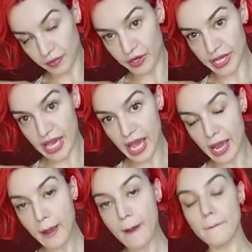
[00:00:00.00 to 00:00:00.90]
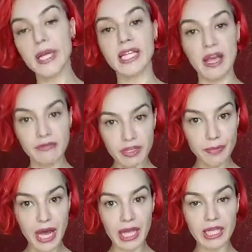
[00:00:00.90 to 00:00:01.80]
Okay, but have in
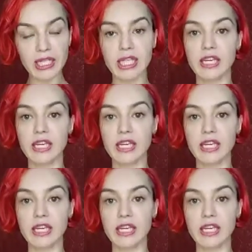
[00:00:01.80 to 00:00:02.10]
mind,